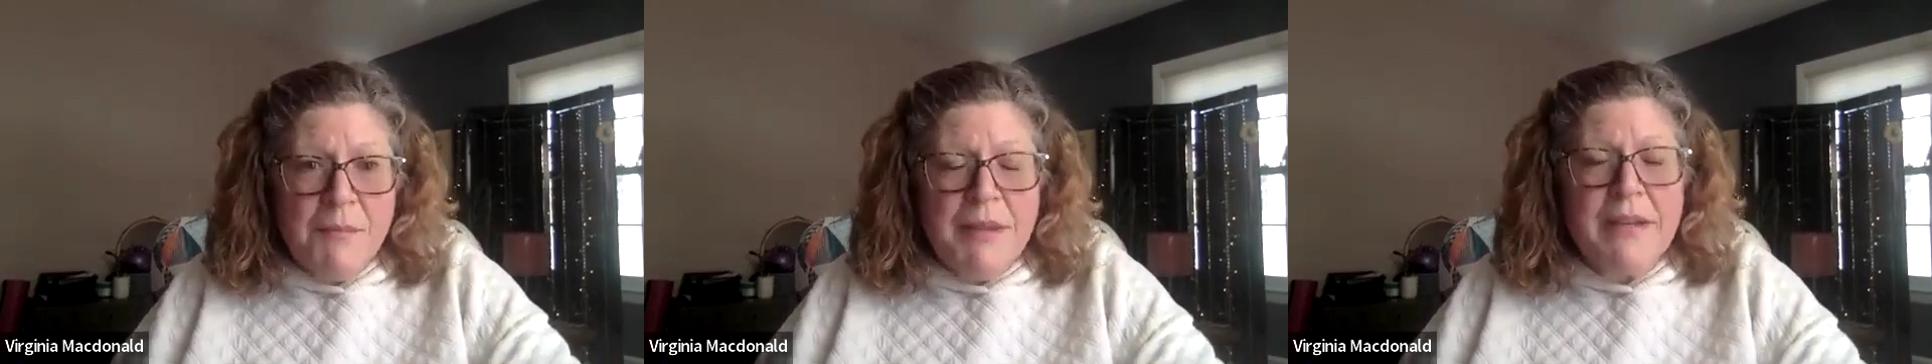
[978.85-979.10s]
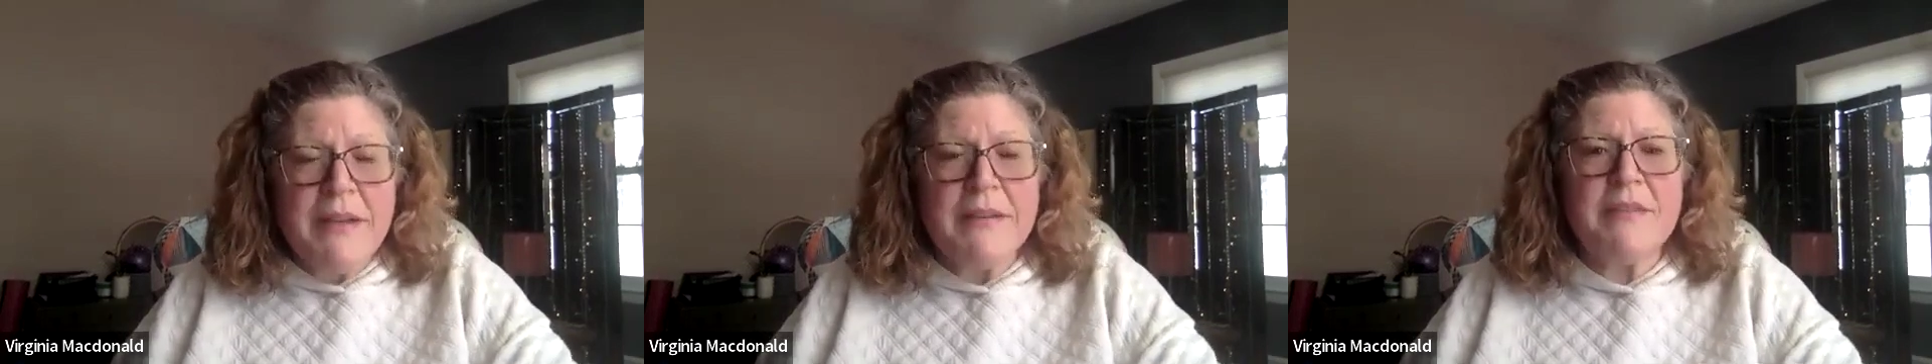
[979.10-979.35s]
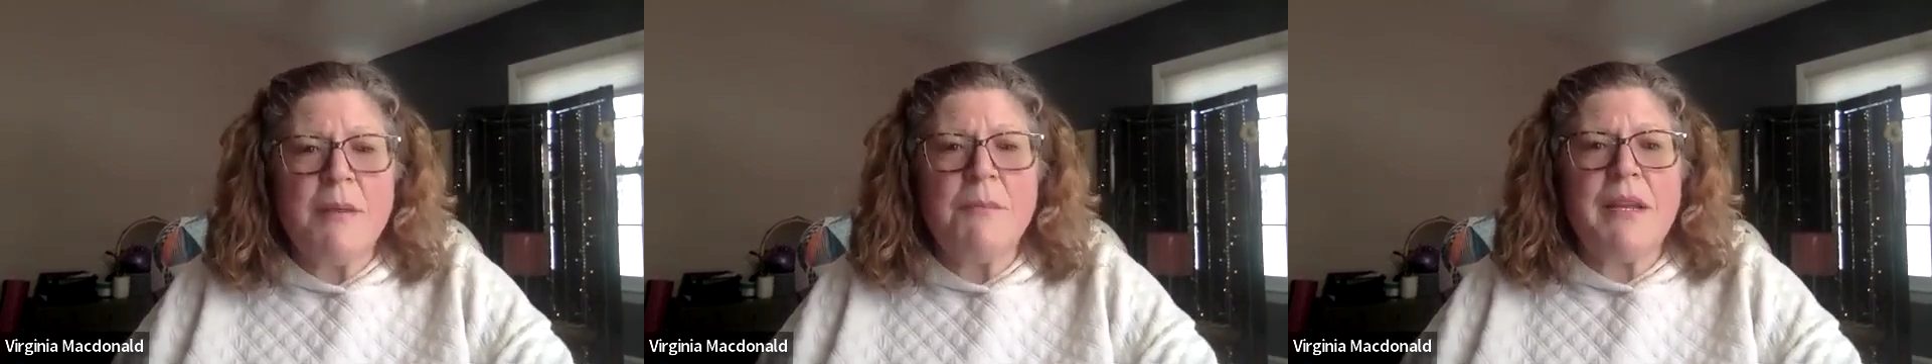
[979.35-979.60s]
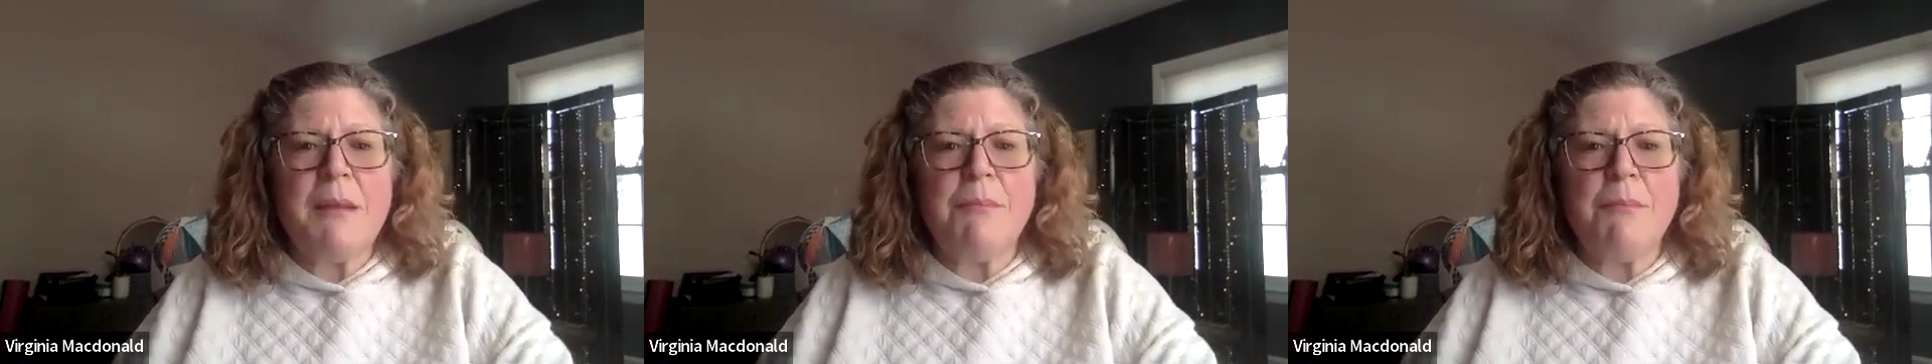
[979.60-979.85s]
because
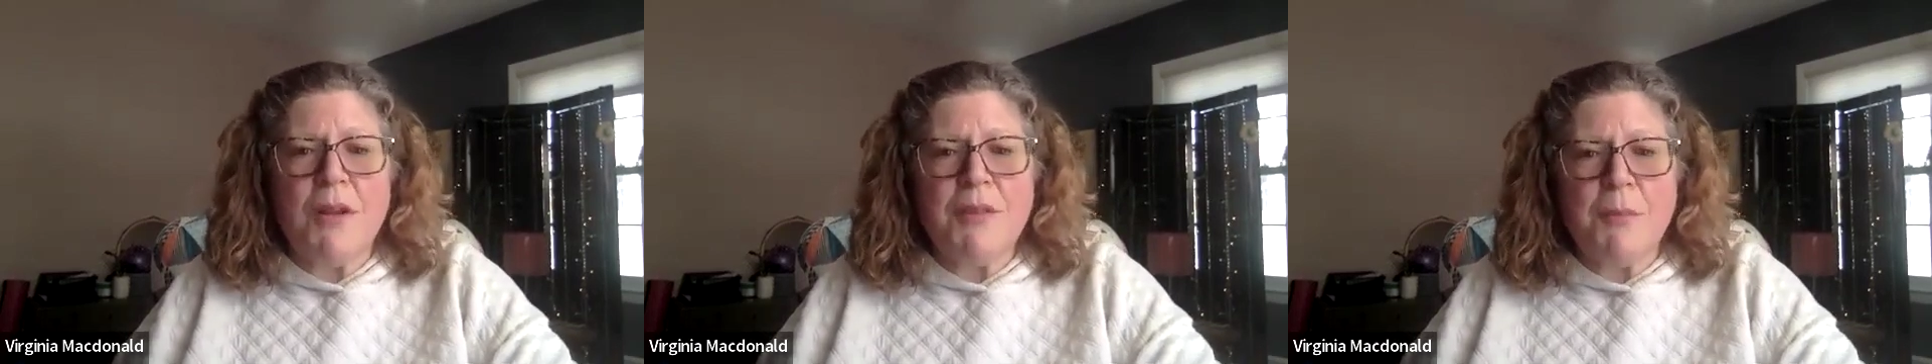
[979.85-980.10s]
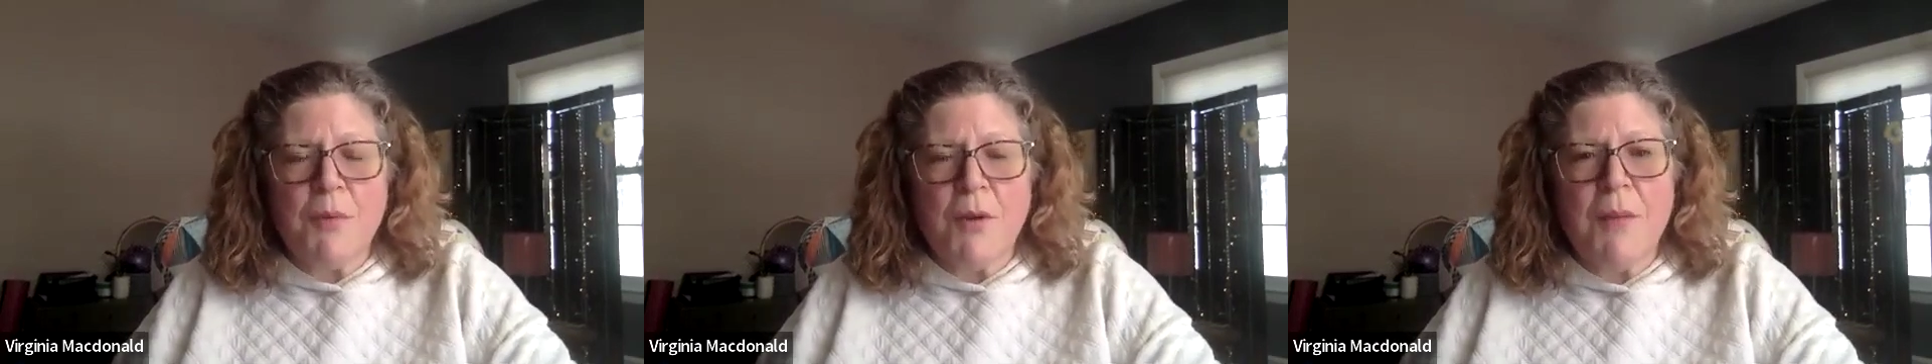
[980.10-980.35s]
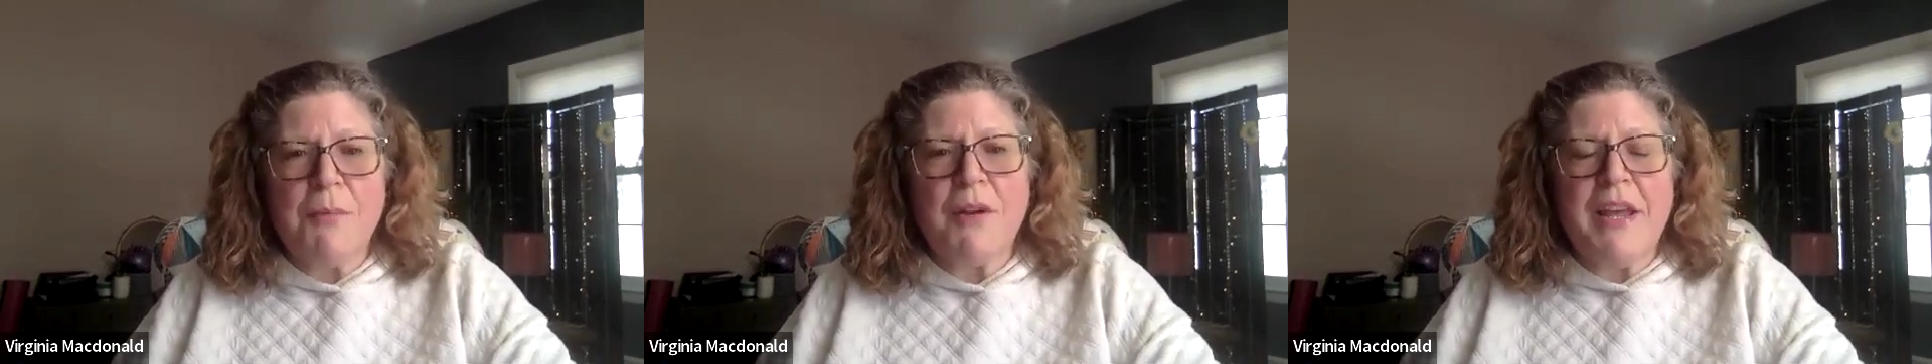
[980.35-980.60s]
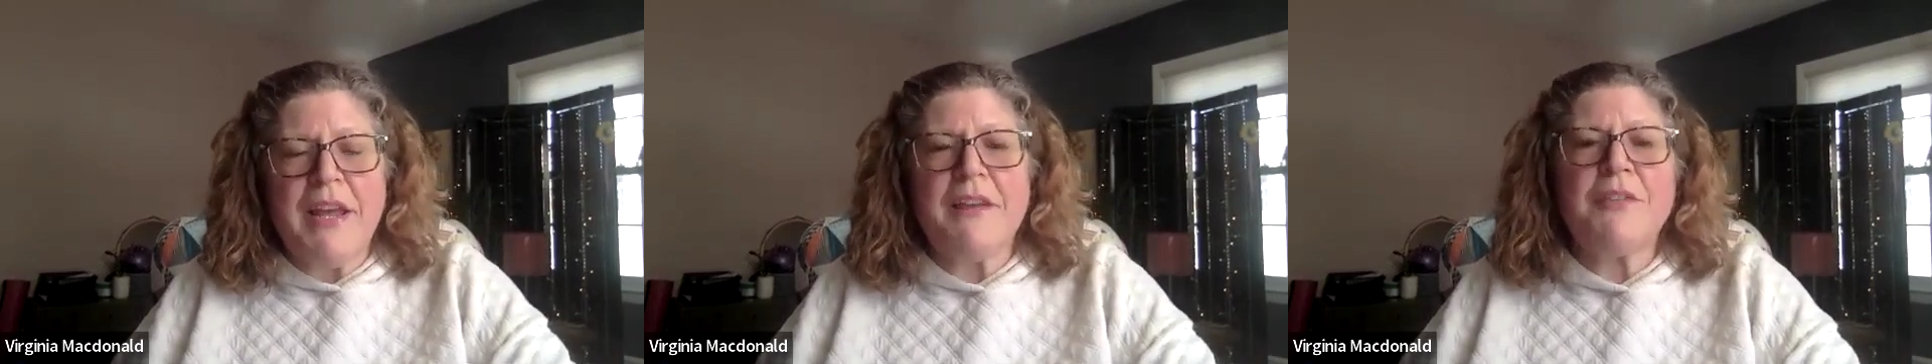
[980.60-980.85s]
somebody bought the
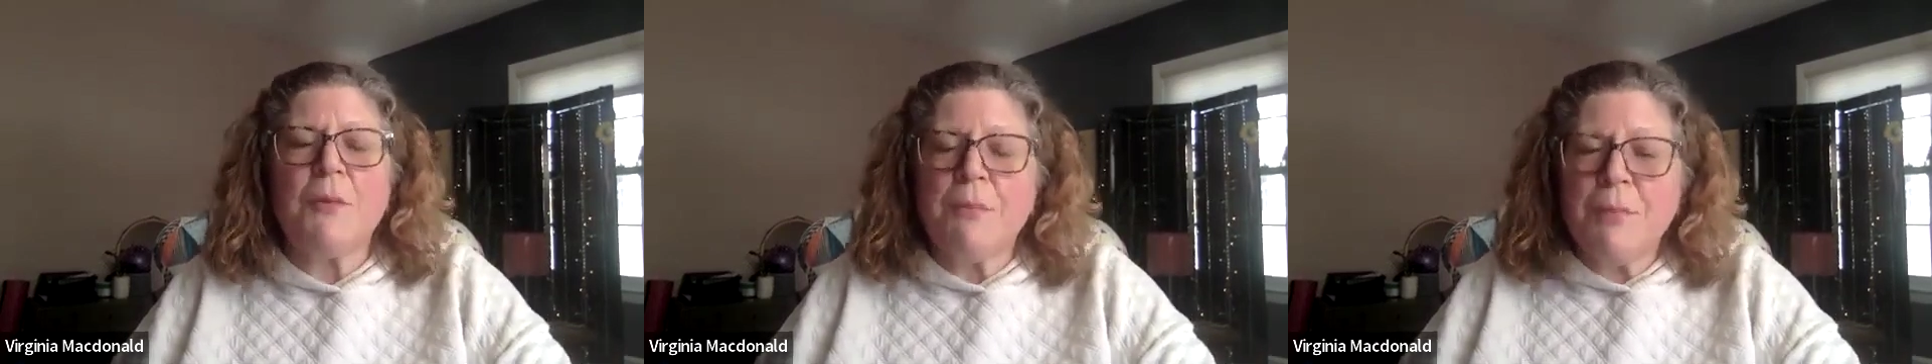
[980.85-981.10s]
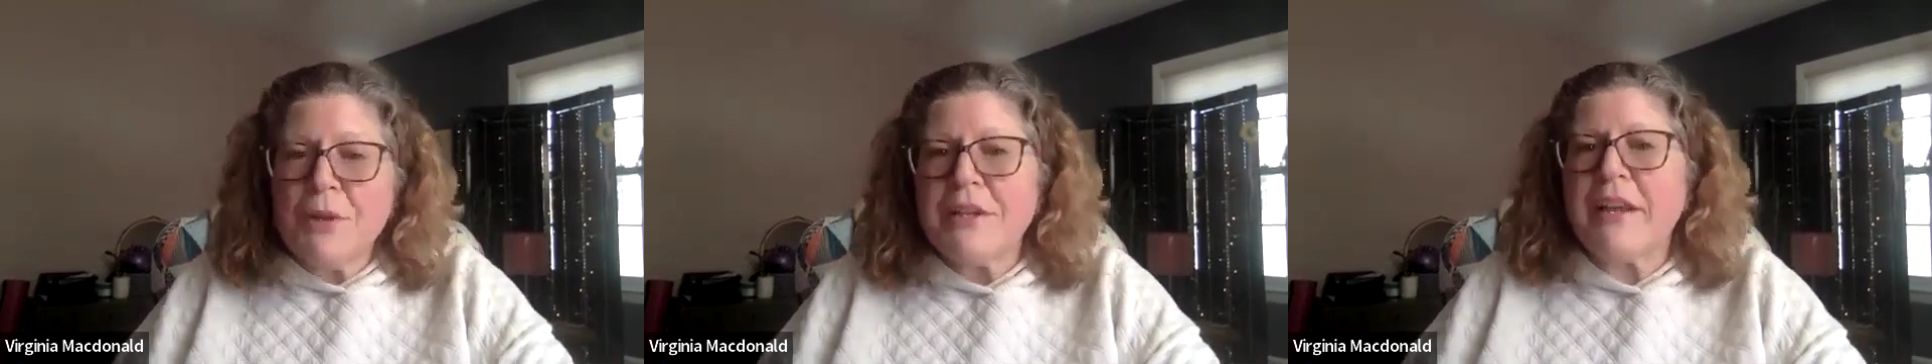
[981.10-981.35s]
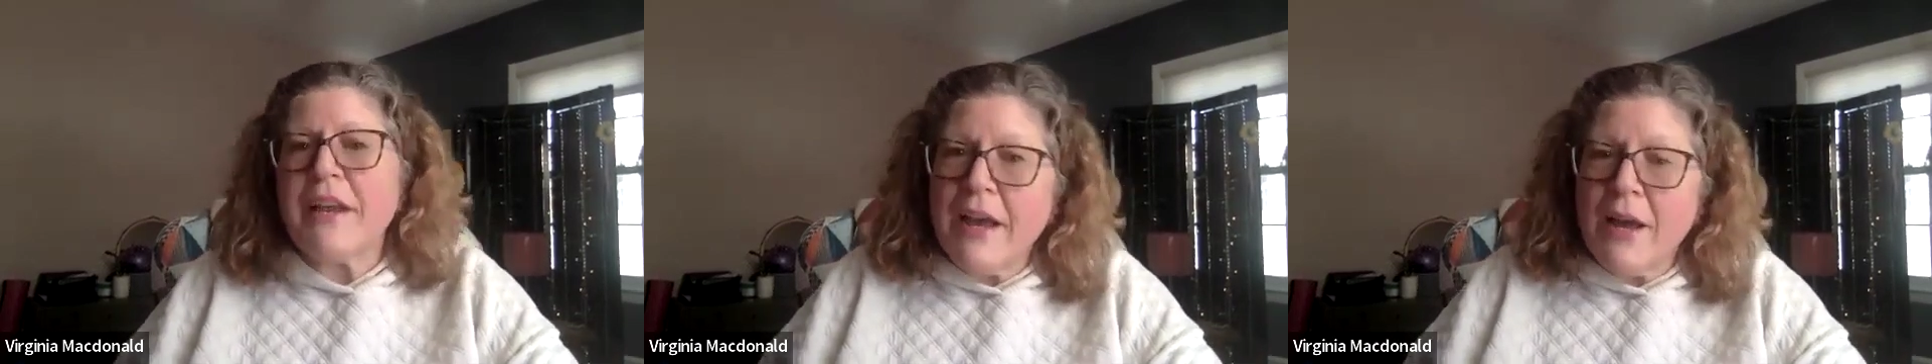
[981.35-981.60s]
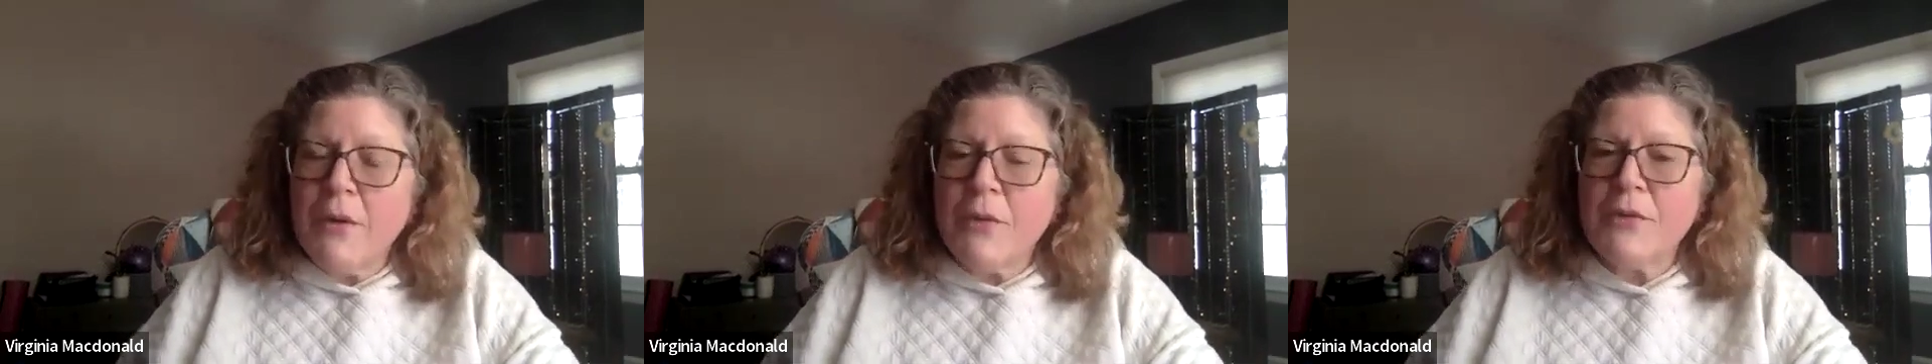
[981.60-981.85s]
property and they're building a
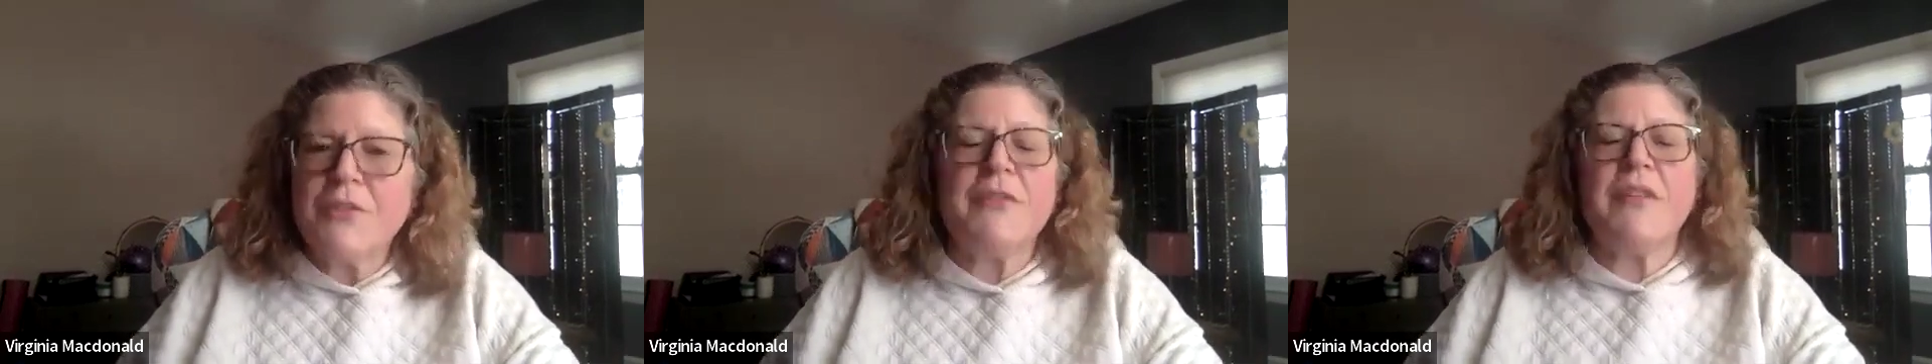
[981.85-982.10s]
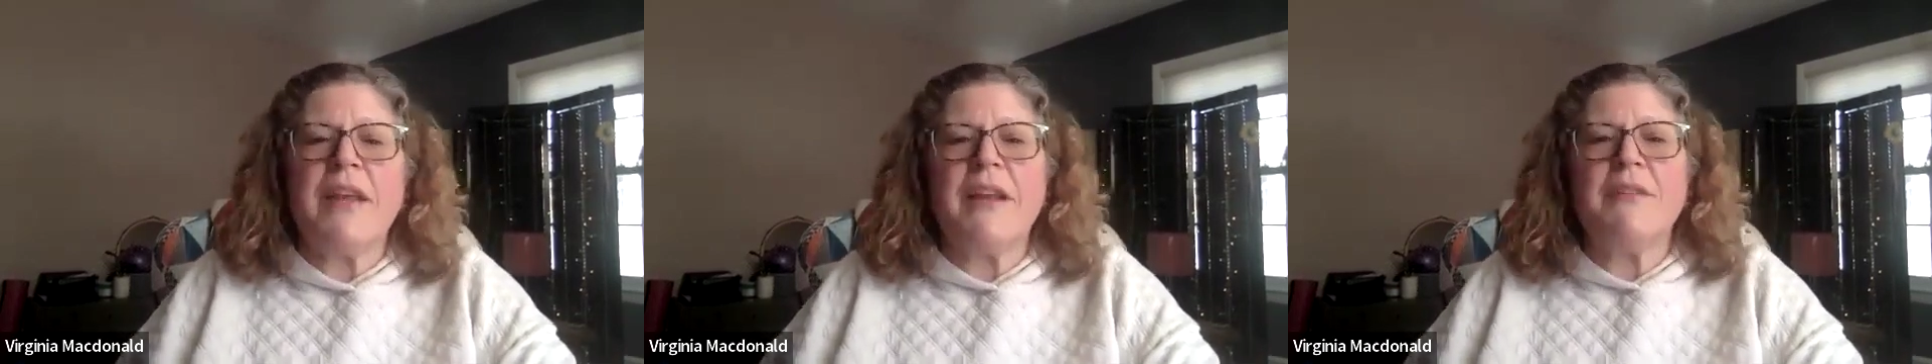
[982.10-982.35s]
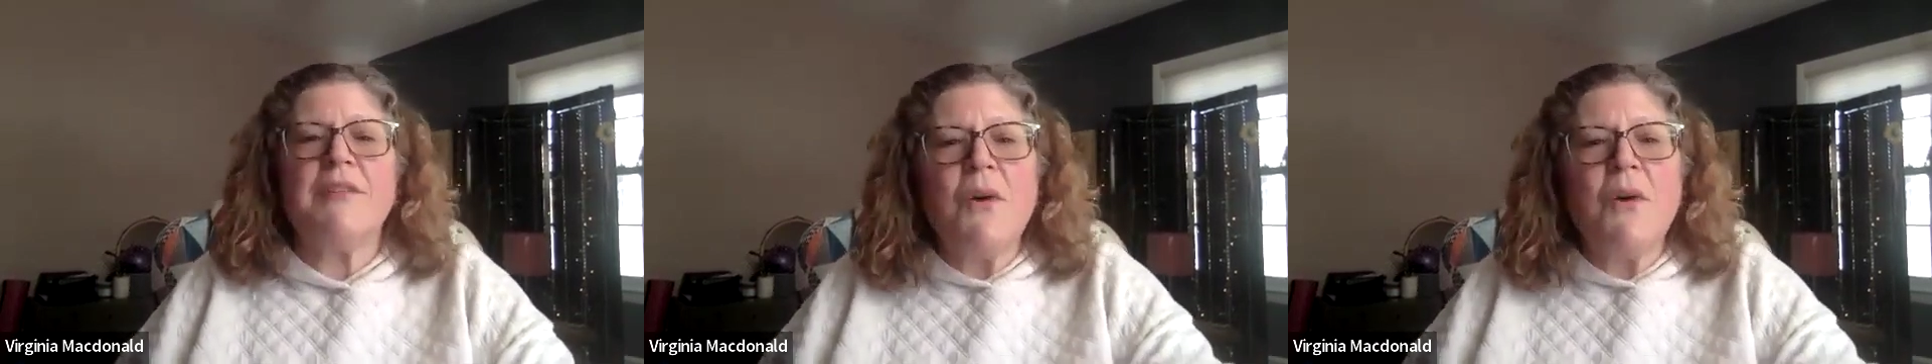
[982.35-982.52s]
house and they